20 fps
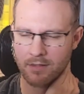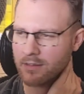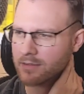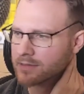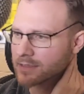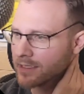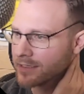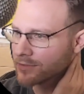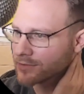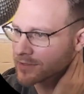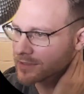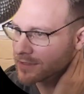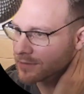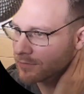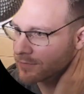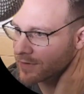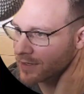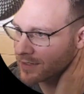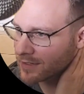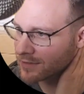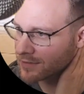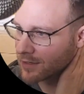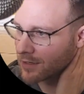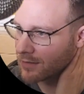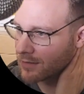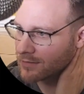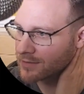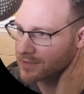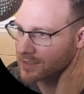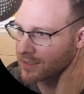It's interesting that we've got a
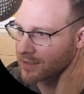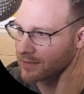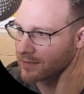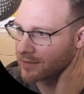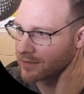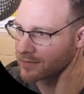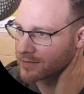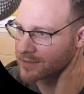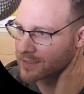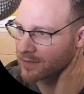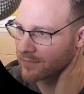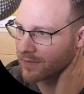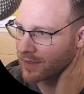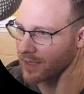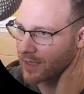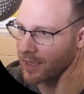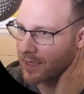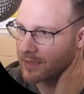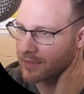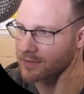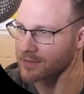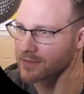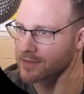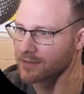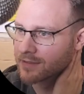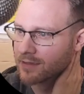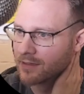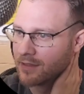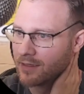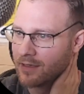dollar sign there instead of
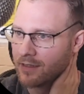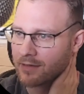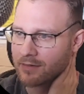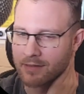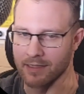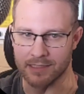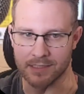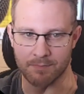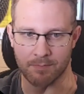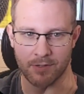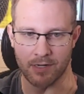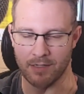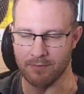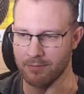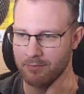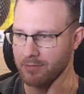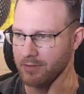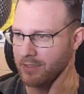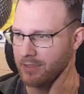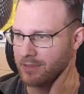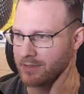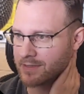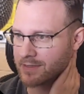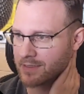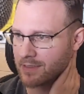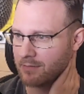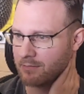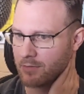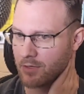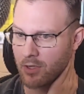hex. That's probably
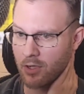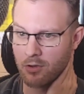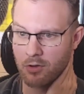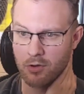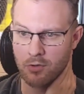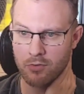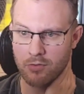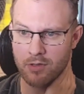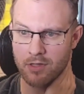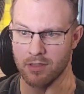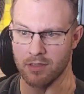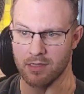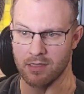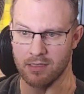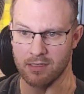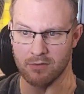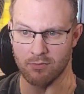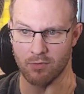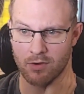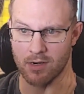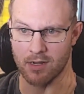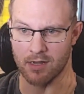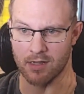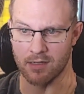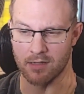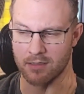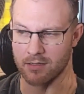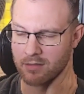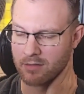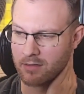some code thing where
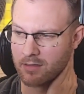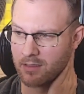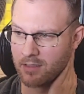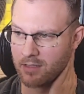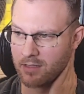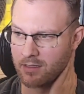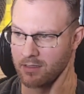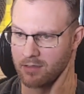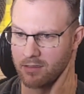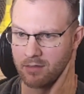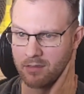a